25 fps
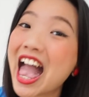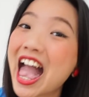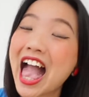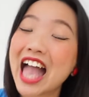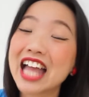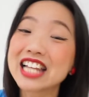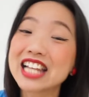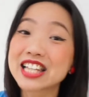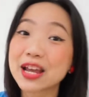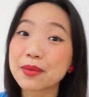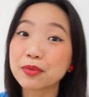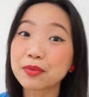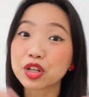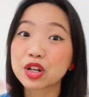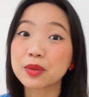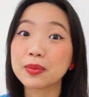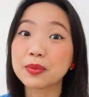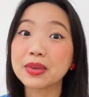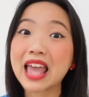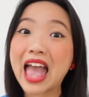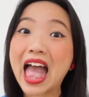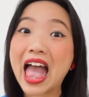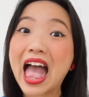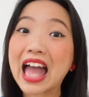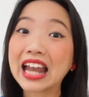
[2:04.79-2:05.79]
and I'm going to
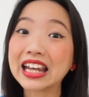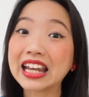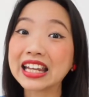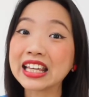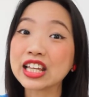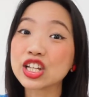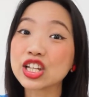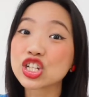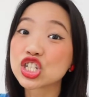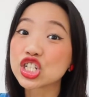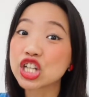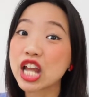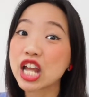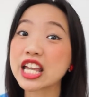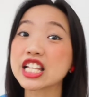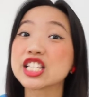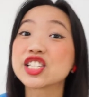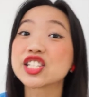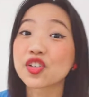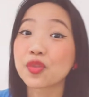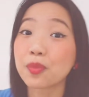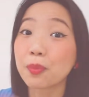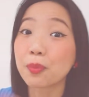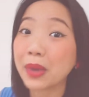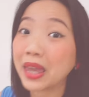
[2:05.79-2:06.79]
be adding shades
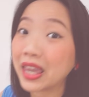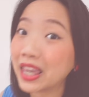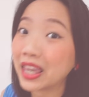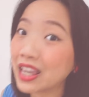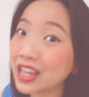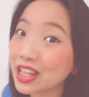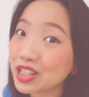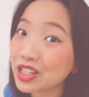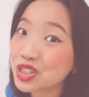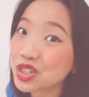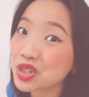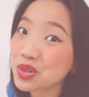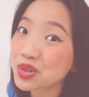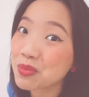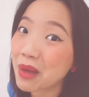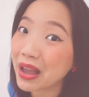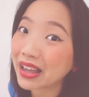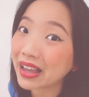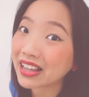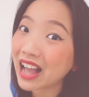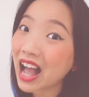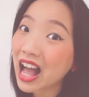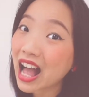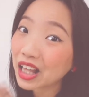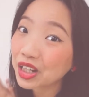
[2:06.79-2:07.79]
of pink to my
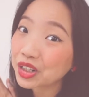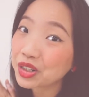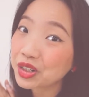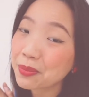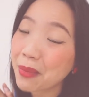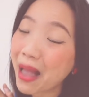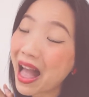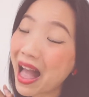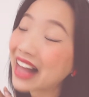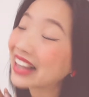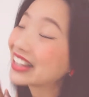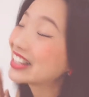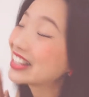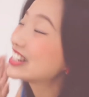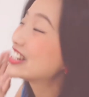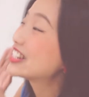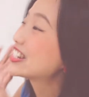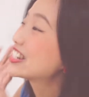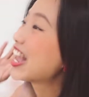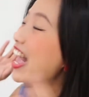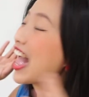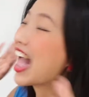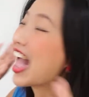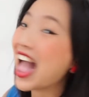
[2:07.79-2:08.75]
color palette